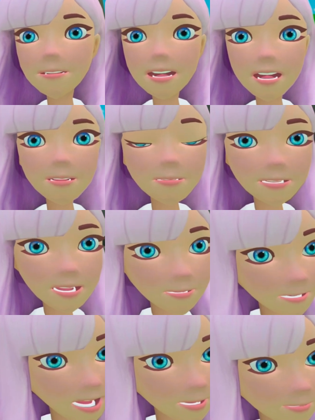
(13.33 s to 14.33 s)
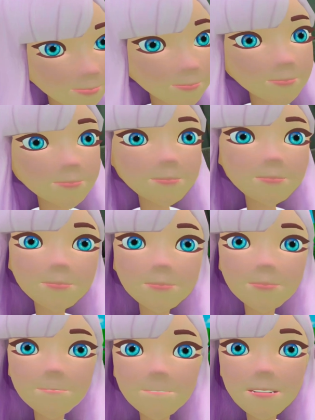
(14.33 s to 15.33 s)
even repeatedly.
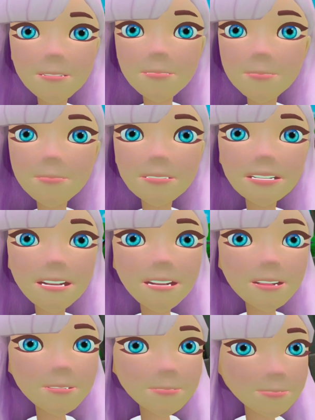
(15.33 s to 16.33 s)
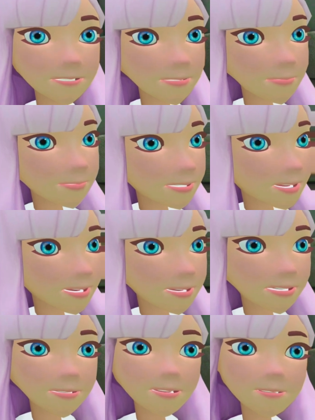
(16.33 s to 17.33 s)
When the apostles asked for
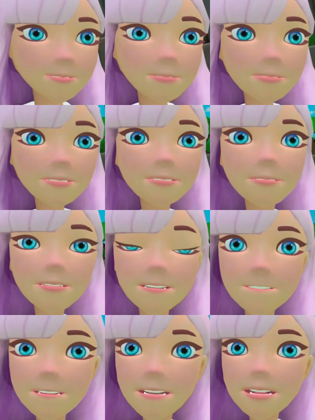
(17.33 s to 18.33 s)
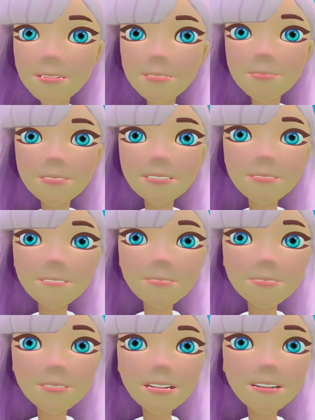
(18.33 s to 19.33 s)
more faith, Jesus replied
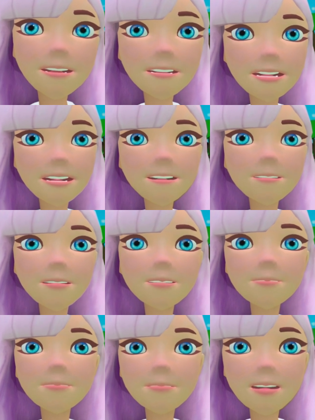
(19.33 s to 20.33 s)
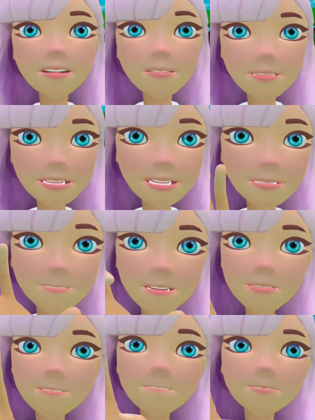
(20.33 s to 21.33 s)
that even small faith can achieve
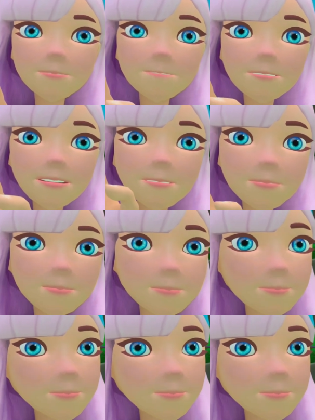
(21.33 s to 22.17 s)
great things.